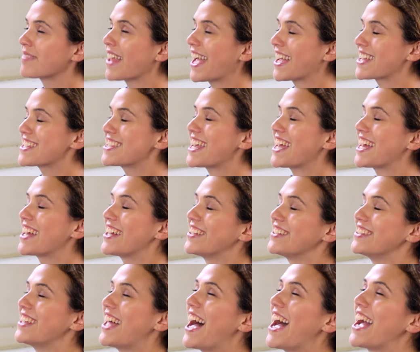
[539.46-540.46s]

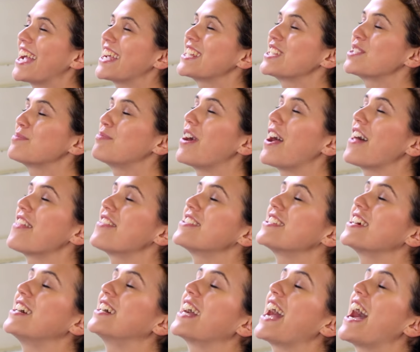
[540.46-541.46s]
Exhale, lion's breath,
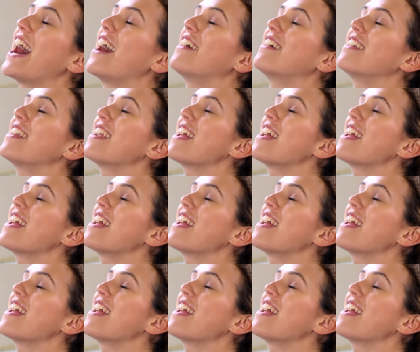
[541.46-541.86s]
tongue out.